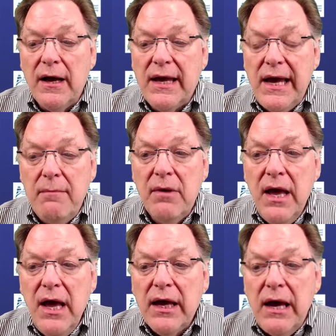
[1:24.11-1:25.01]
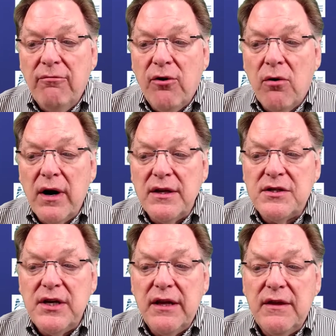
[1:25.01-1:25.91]
came forward and
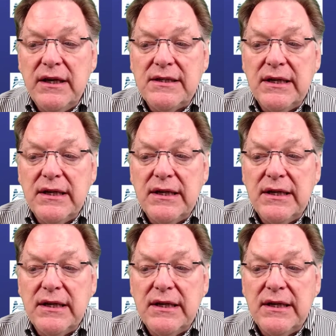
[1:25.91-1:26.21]
said that,